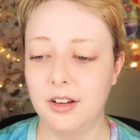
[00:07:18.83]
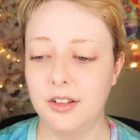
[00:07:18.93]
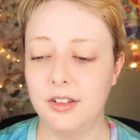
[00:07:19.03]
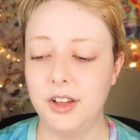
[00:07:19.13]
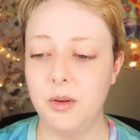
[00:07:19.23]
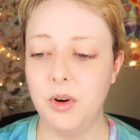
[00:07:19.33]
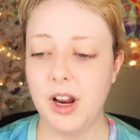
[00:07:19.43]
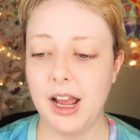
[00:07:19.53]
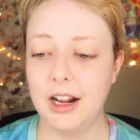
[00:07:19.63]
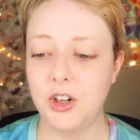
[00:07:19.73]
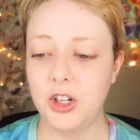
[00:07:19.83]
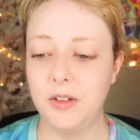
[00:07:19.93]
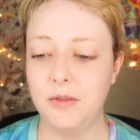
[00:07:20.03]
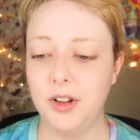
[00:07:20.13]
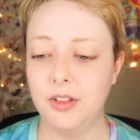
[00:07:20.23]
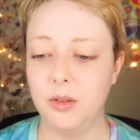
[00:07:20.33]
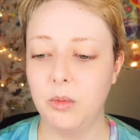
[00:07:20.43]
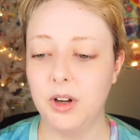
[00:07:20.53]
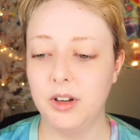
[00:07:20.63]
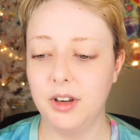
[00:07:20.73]
see what actually fits and
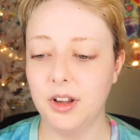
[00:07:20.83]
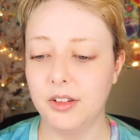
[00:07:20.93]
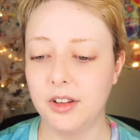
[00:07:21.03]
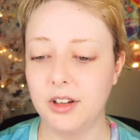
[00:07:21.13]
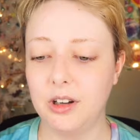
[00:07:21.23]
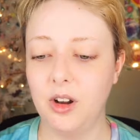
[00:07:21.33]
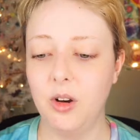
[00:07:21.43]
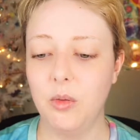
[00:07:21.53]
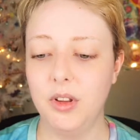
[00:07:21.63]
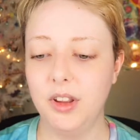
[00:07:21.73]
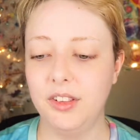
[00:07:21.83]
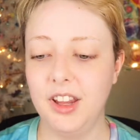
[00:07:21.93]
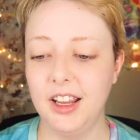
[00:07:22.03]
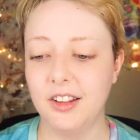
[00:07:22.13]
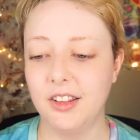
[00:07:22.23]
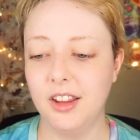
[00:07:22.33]
what doesn't, and oh, well this thing is,